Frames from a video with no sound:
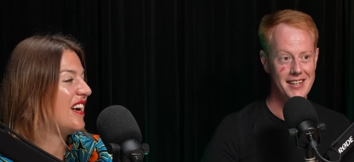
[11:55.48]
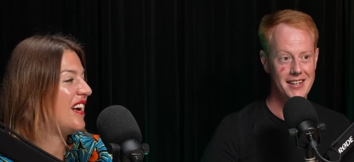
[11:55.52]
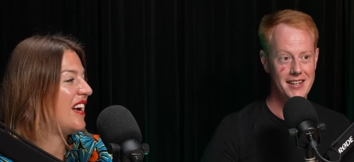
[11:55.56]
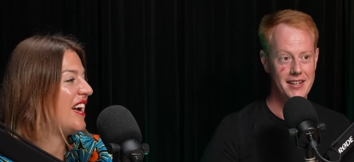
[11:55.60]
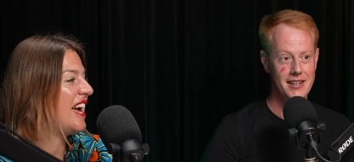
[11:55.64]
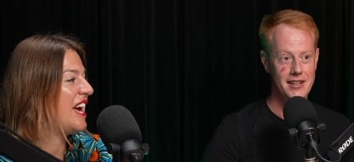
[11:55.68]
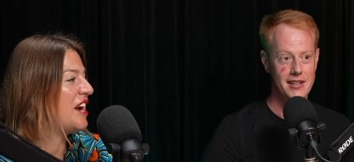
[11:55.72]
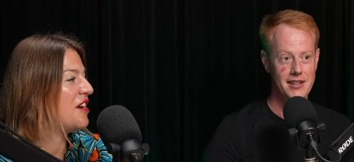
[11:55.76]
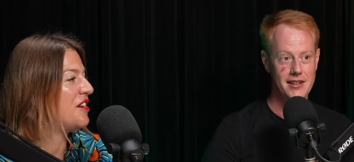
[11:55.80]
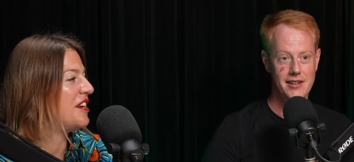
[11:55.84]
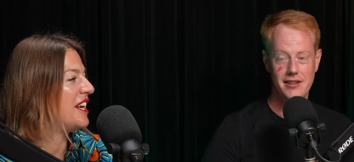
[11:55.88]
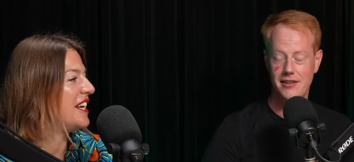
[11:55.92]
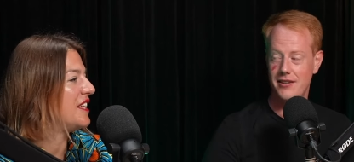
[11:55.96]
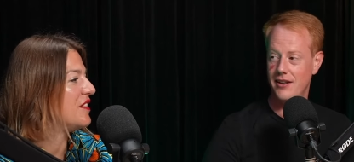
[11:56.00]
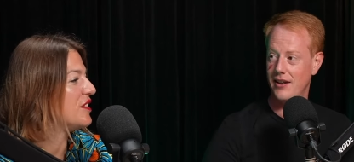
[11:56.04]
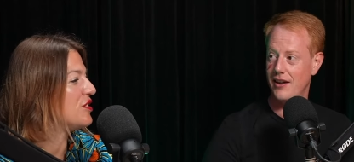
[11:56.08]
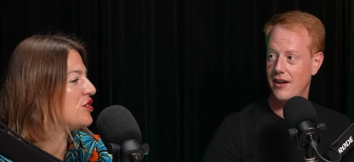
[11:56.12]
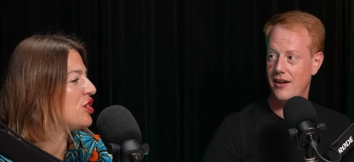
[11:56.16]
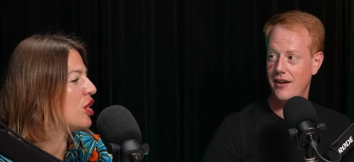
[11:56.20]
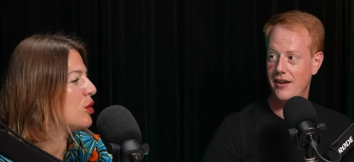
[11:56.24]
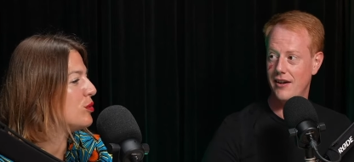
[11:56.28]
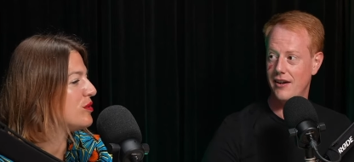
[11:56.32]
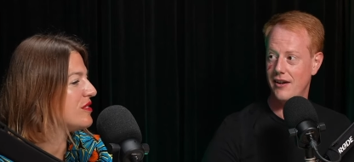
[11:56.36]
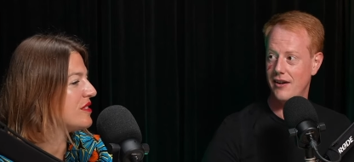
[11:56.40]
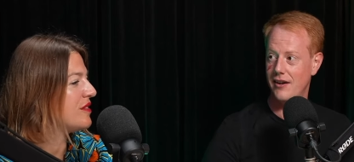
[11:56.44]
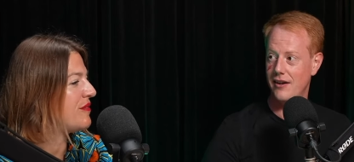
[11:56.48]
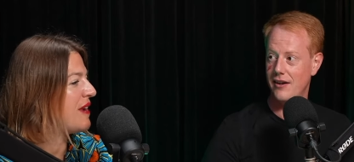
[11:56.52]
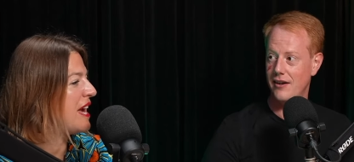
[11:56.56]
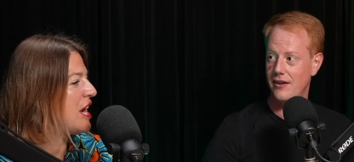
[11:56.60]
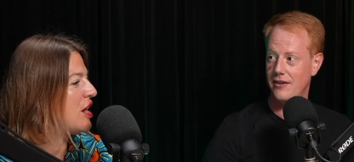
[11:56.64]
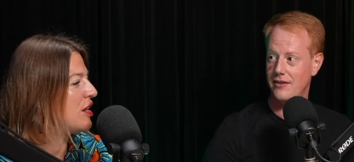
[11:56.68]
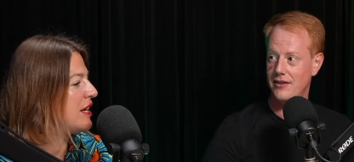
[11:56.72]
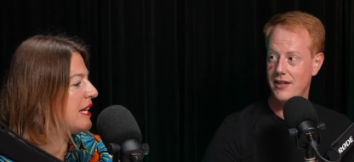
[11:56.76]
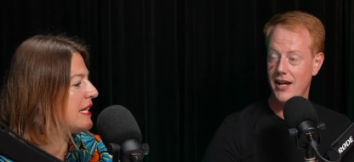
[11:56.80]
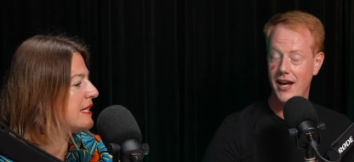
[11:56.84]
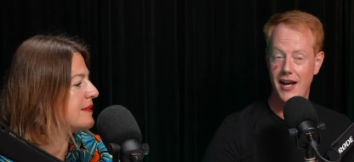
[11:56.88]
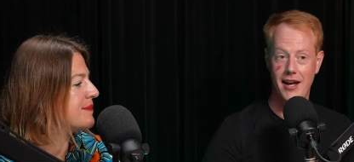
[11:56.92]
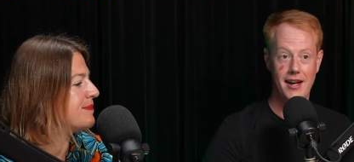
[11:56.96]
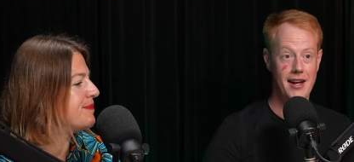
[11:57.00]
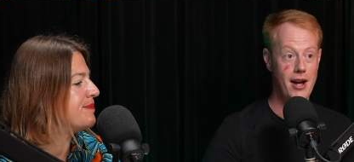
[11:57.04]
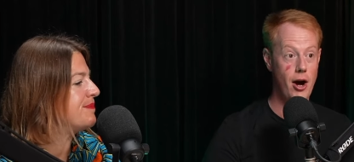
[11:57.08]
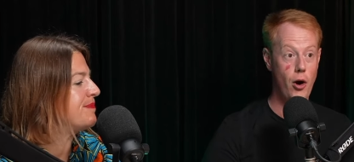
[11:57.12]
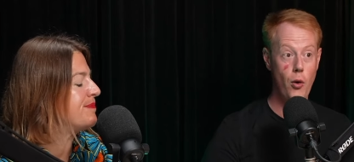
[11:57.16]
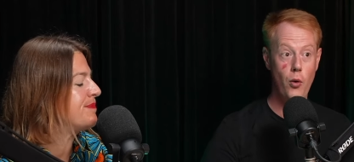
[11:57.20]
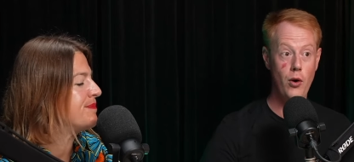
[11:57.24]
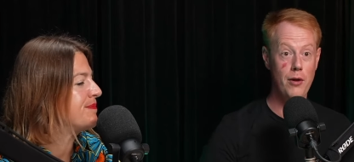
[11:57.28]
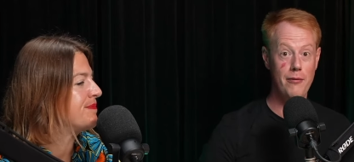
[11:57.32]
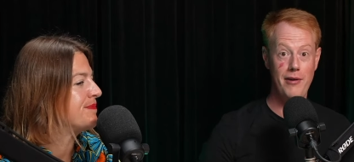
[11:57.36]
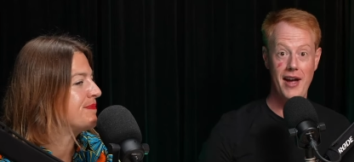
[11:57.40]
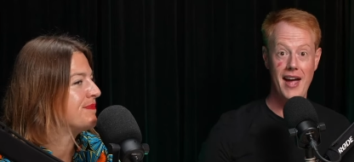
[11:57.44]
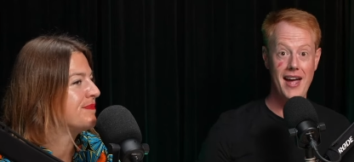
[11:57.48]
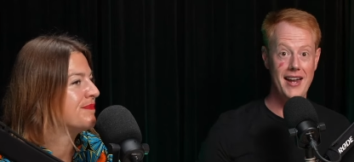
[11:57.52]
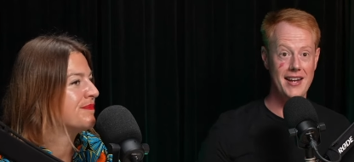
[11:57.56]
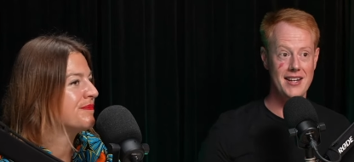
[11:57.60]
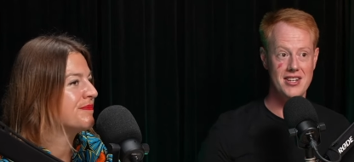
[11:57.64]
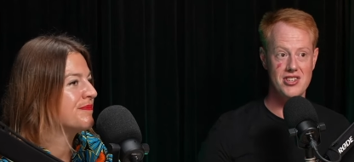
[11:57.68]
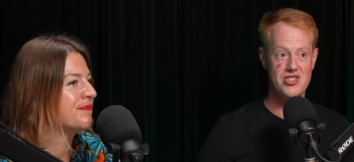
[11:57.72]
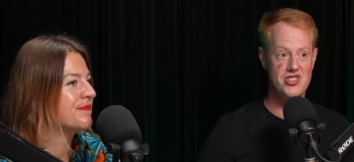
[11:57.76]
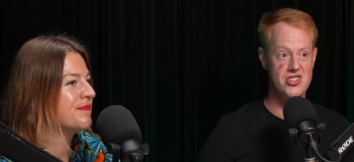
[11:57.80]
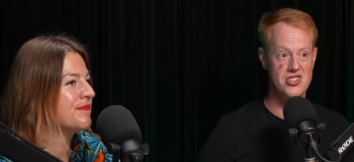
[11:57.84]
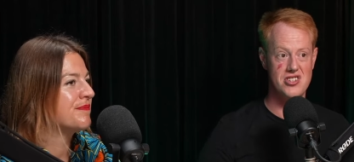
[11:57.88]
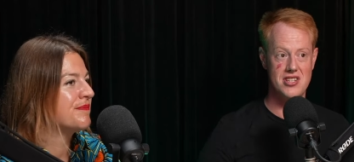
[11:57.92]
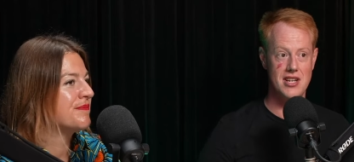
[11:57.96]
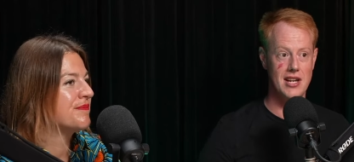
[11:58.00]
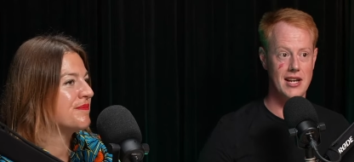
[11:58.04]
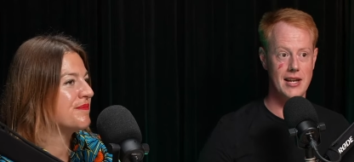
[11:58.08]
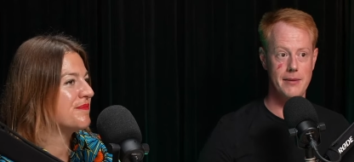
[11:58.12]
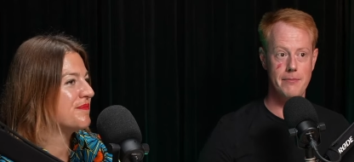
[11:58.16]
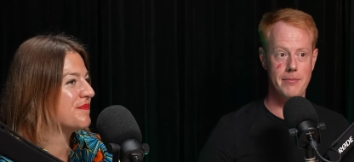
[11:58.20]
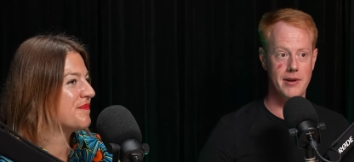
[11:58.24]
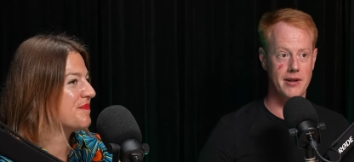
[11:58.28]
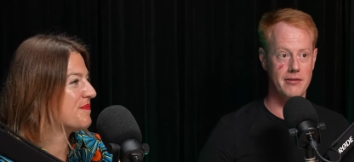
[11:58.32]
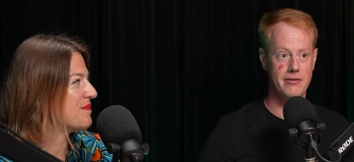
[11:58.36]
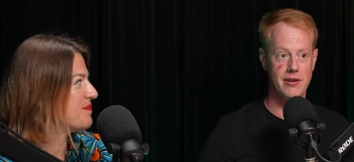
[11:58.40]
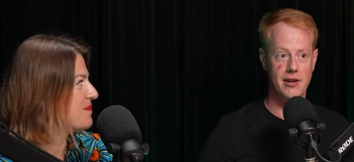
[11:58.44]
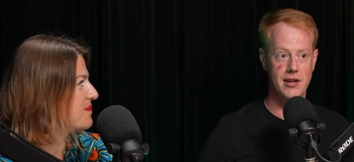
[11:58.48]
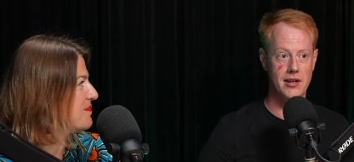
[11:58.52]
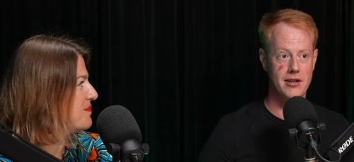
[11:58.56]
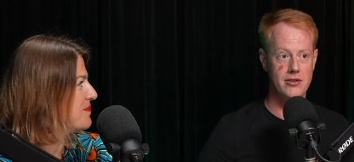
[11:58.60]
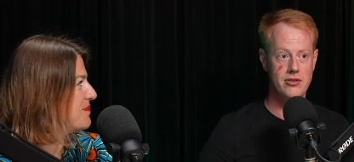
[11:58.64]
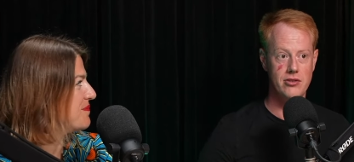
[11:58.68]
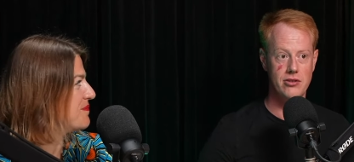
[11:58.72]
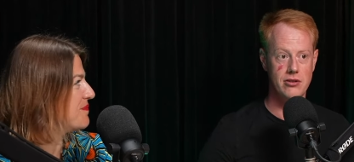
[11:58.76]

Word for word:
Speaker 1: Herning, yeah. the toast of Herning. Yeah.
Speaker 2: All of Herning is just the Olympic Village.